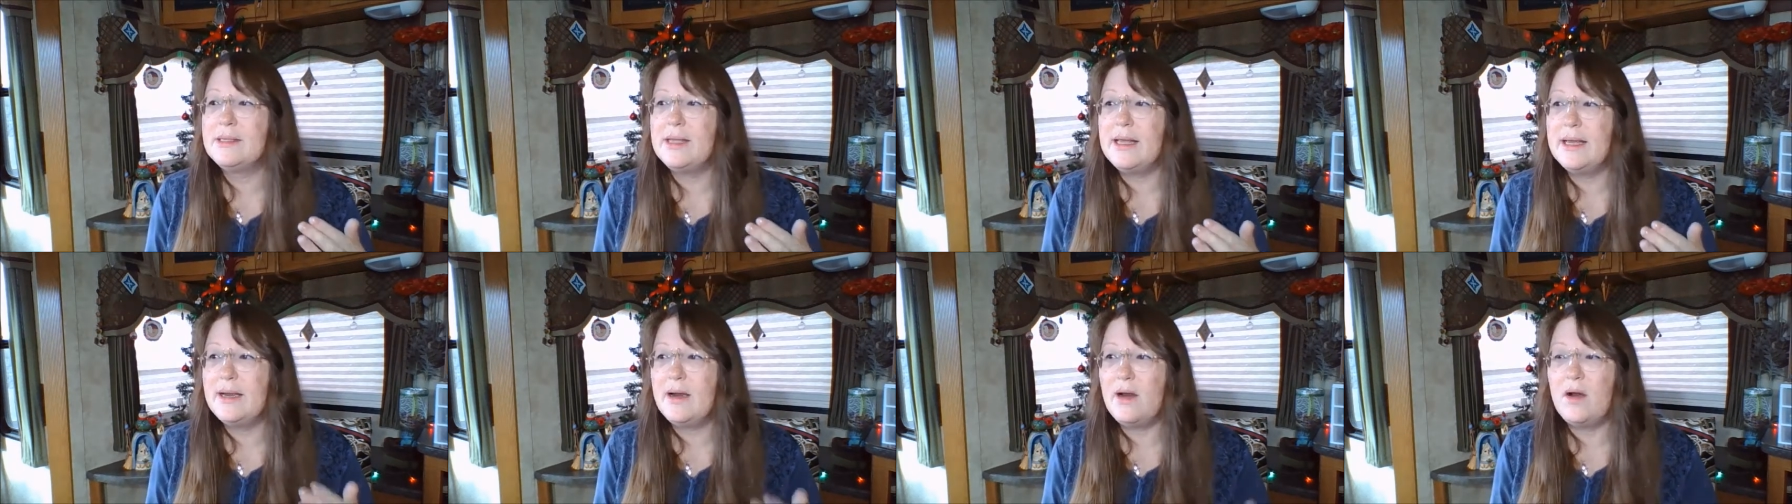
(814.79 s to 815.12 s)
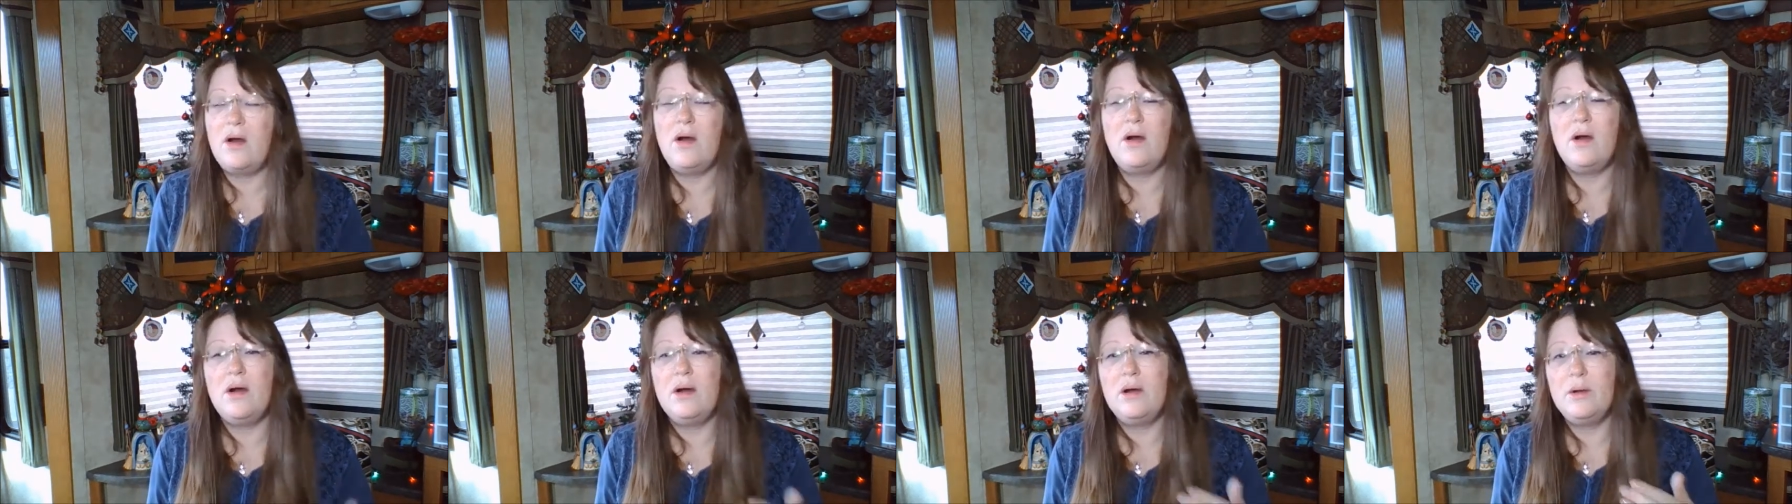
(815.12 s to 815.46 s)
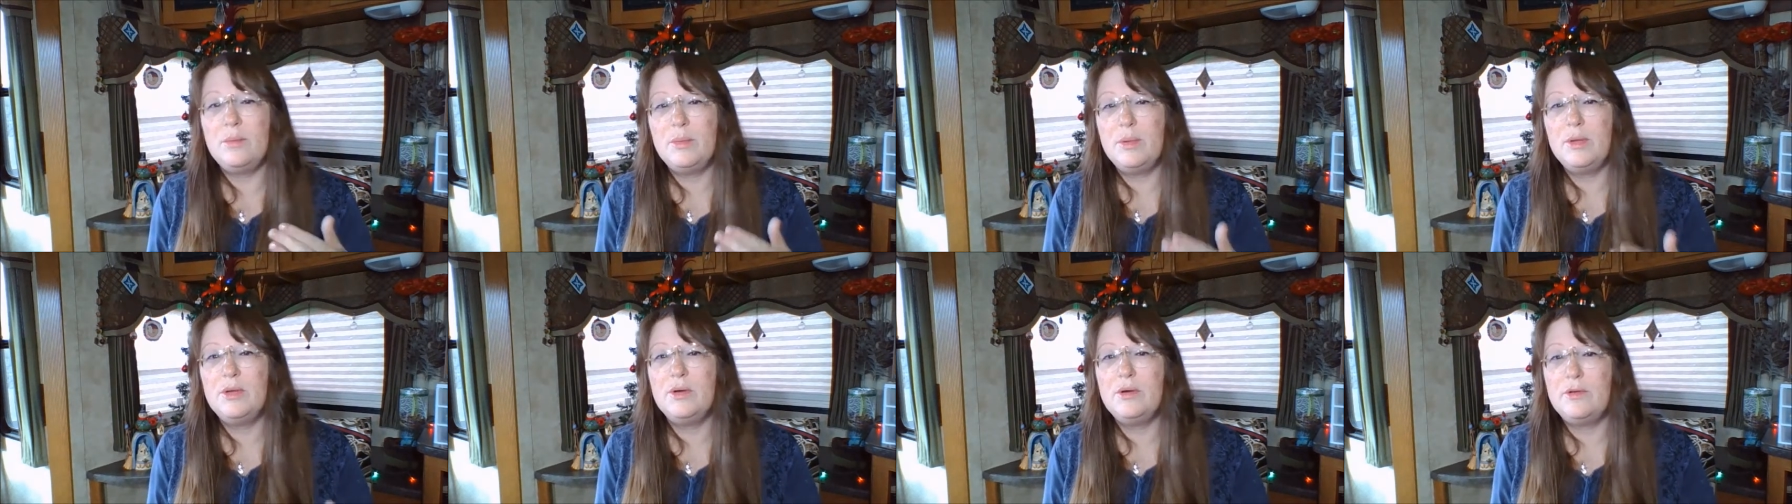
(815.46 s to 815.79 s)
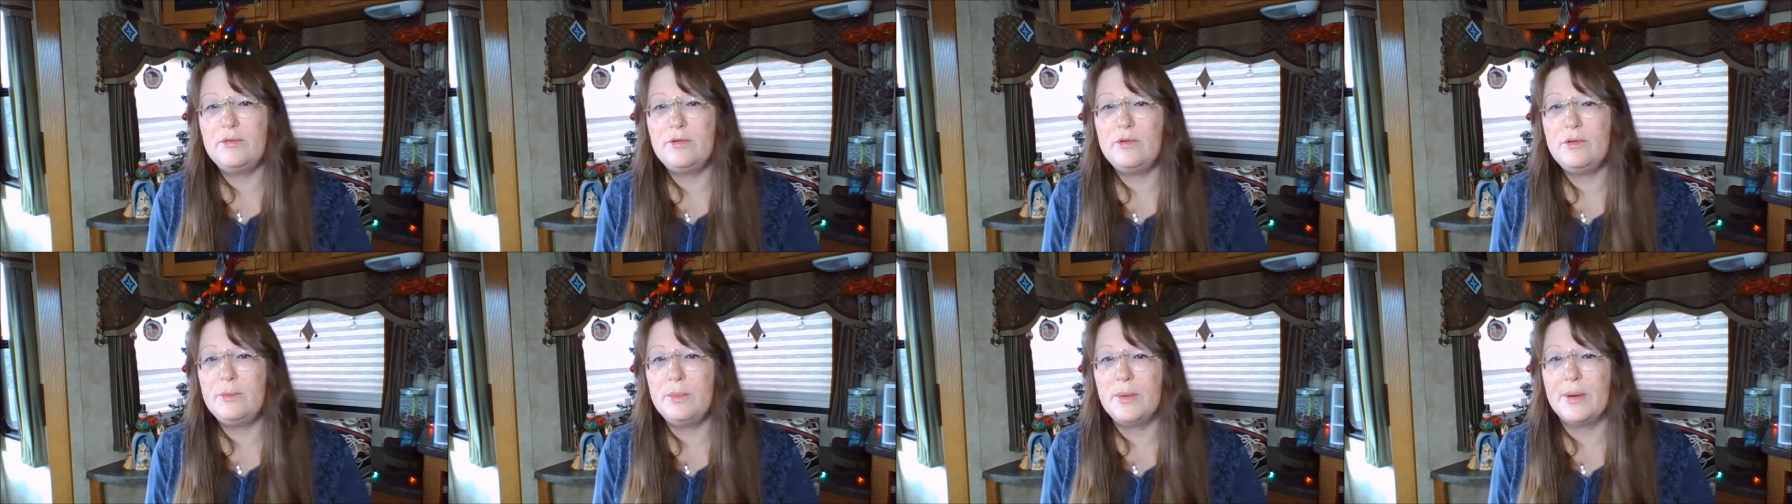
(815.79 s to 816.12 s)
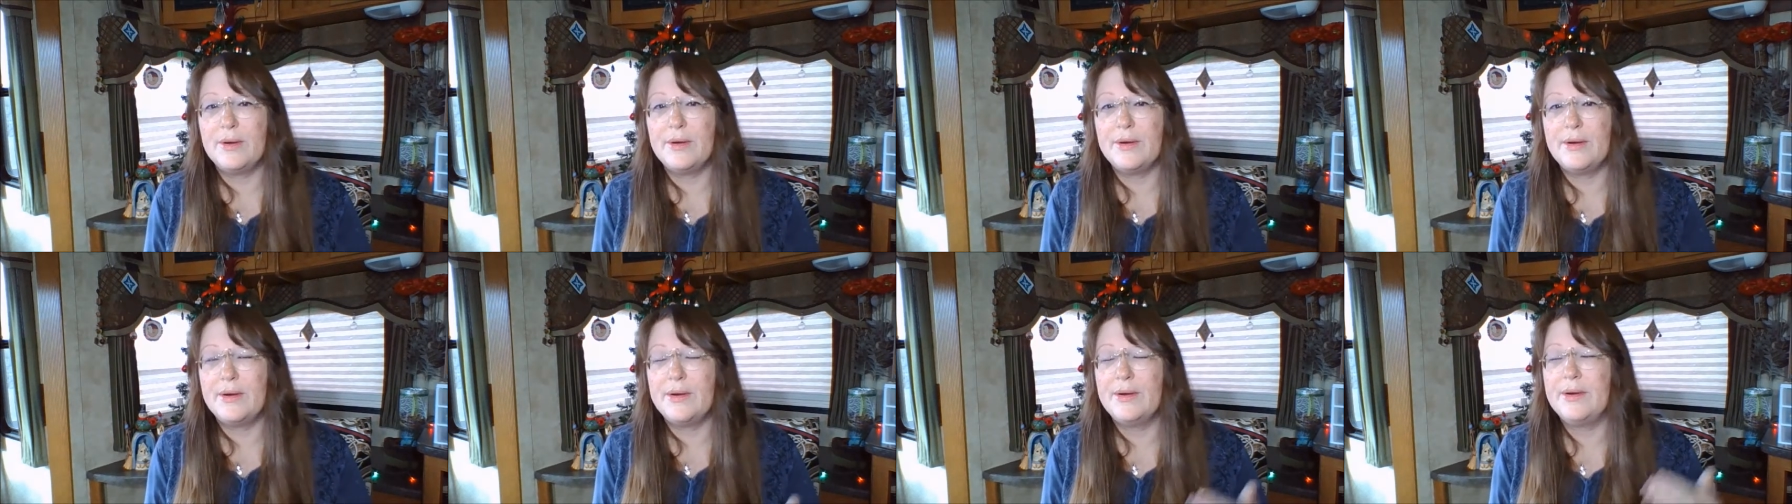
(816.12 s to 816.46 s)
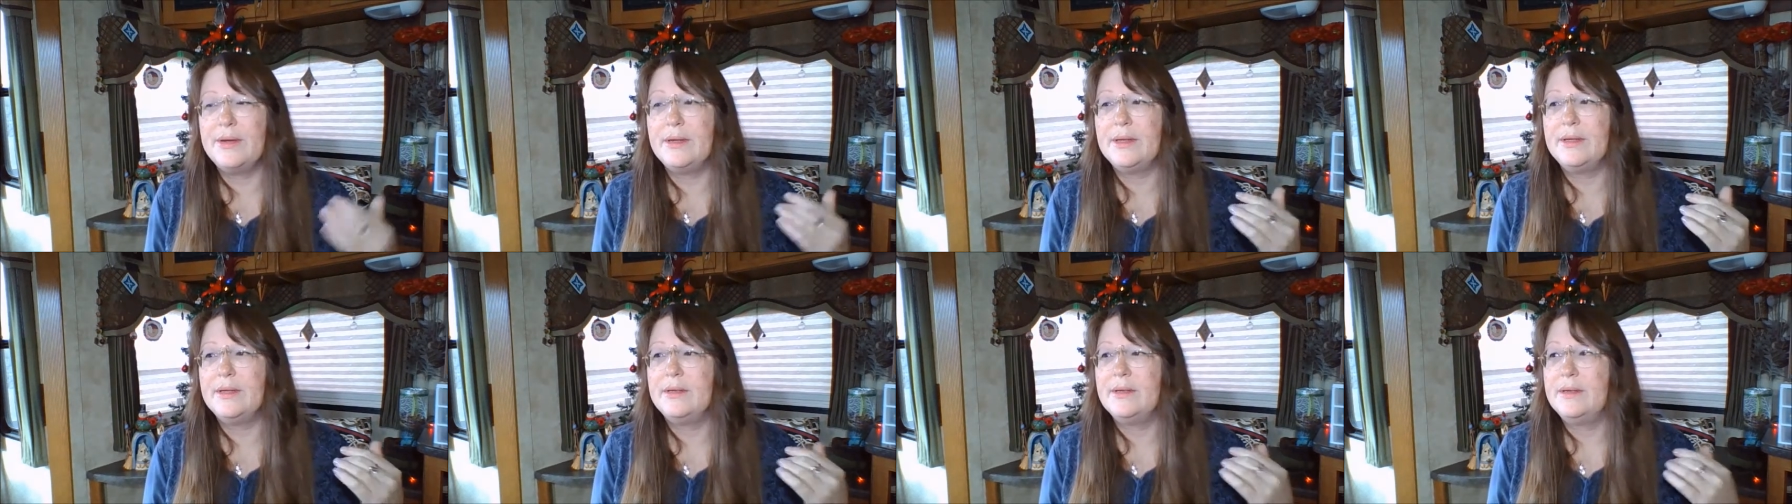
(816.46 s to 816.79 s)
they are a beautiful
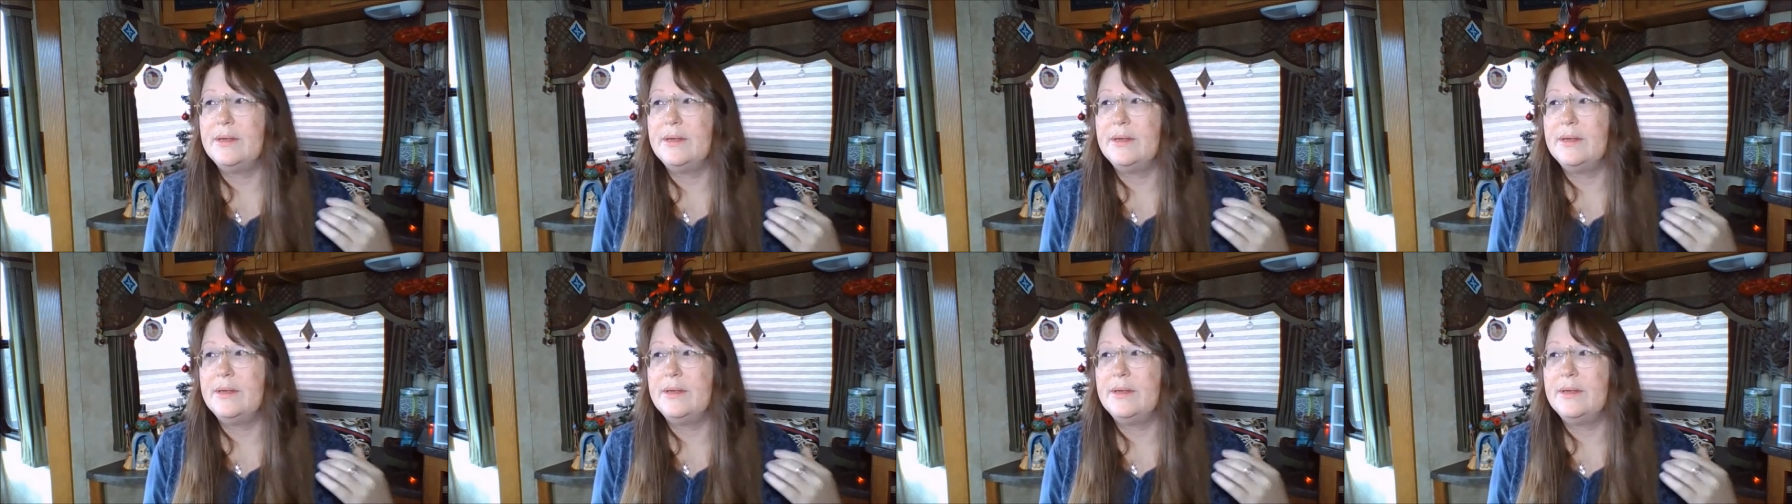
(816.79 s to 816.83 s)
bird.